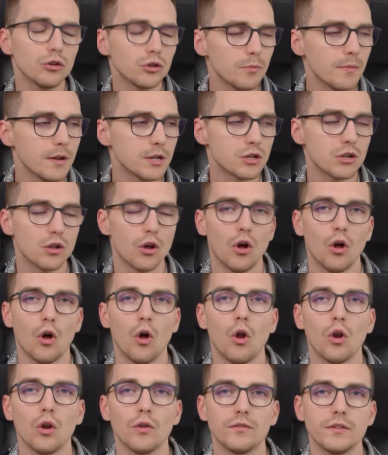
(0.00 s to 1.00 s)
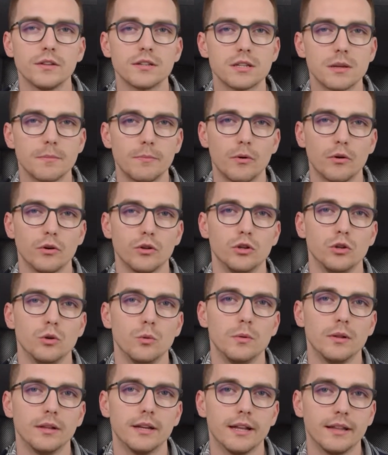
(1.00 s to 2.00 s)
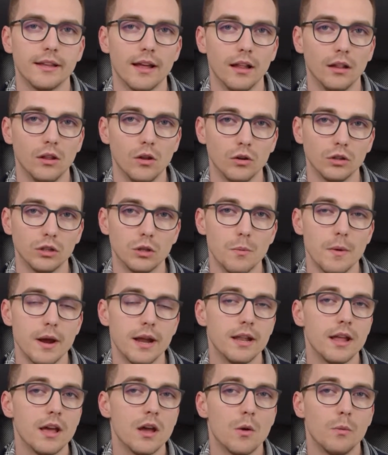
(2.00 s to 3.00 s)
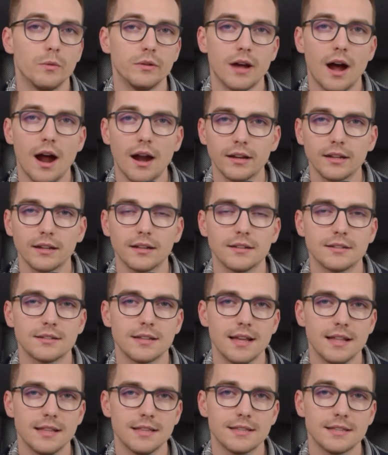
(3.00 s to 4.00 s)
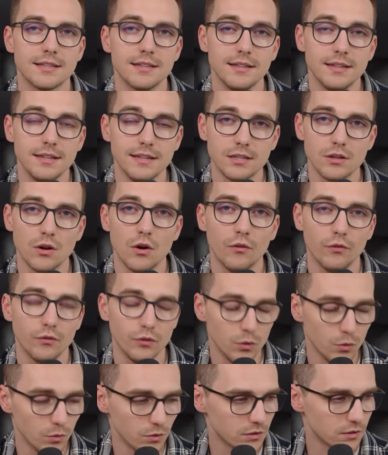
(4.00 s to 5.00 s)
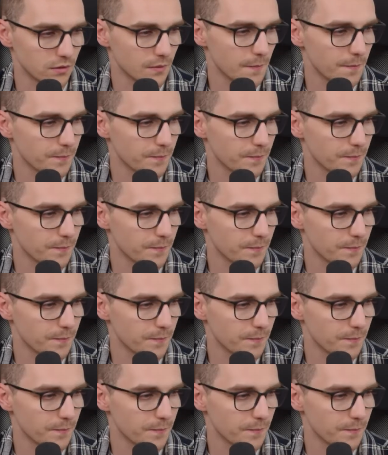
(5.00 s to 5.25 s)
to mention all of the support you will get along the way with articles and ease of use.